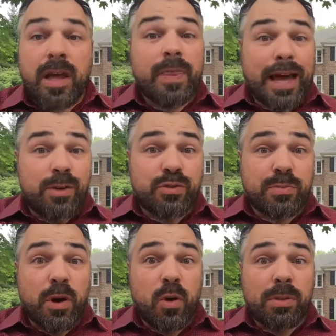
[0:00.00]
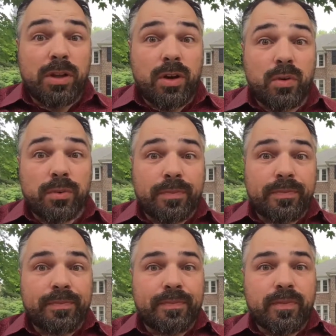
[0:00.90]
The house from Home Alone.
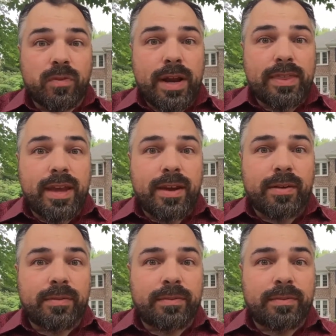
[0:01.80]
Right there.